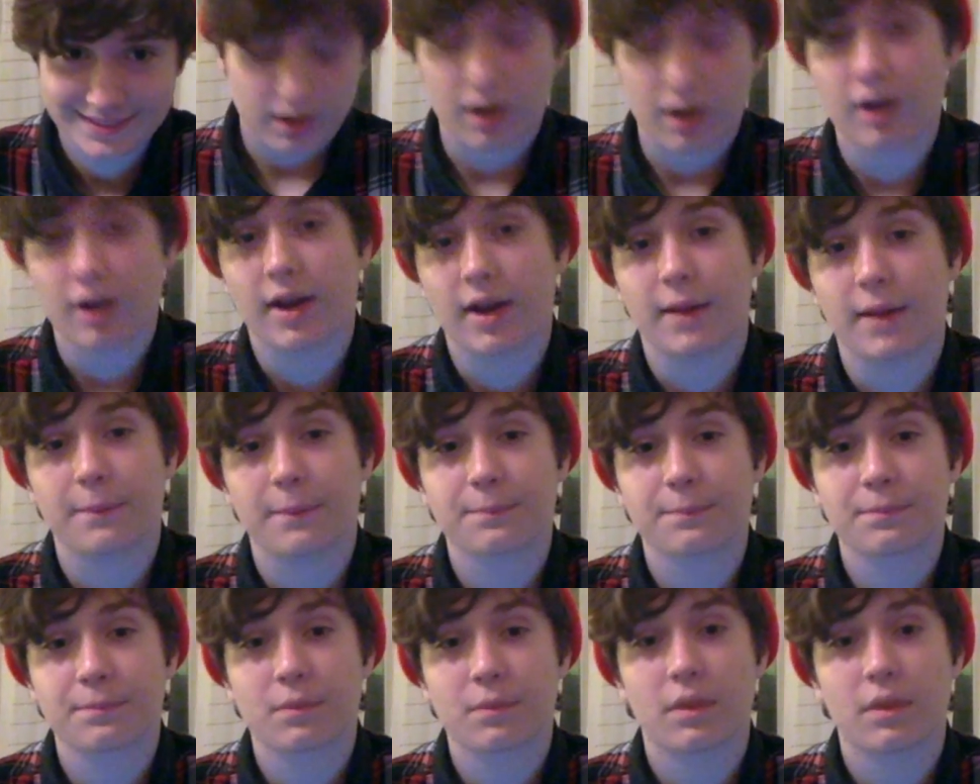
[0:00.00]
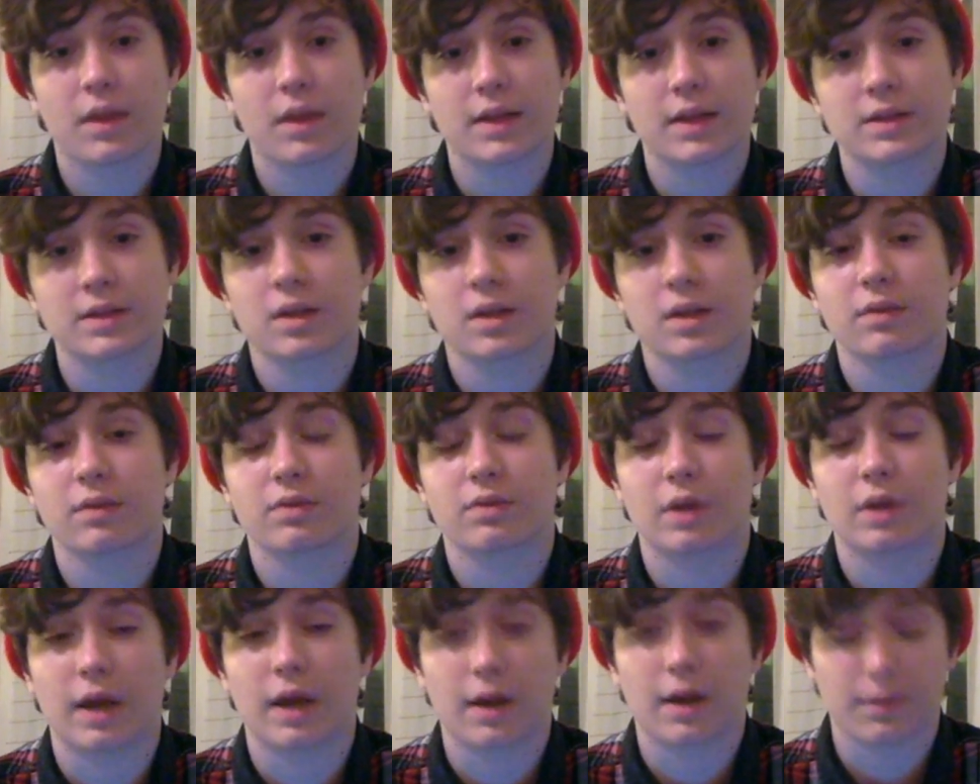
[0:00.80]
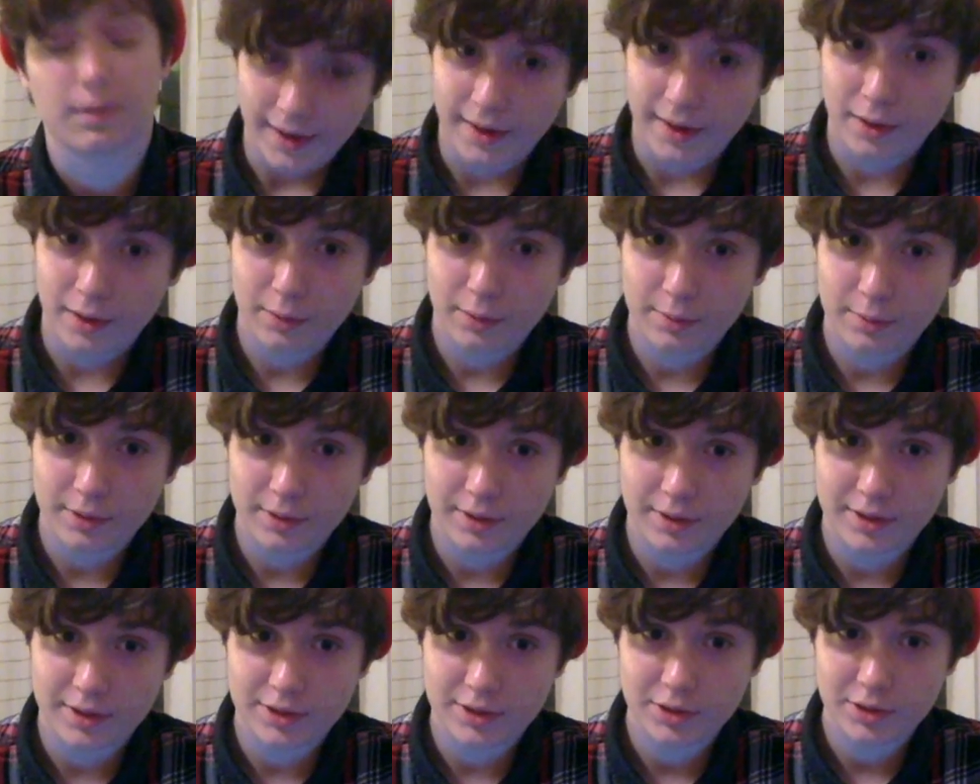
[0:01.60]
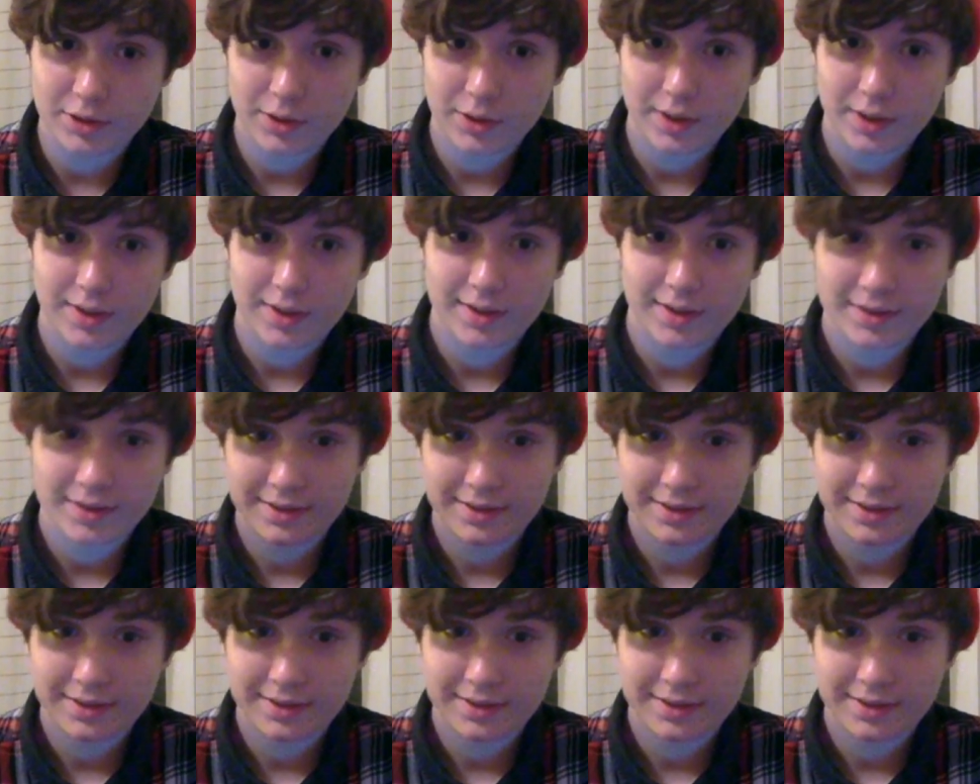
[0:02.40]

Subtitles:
Alright, that's all for now. I hope y'all enjoyed.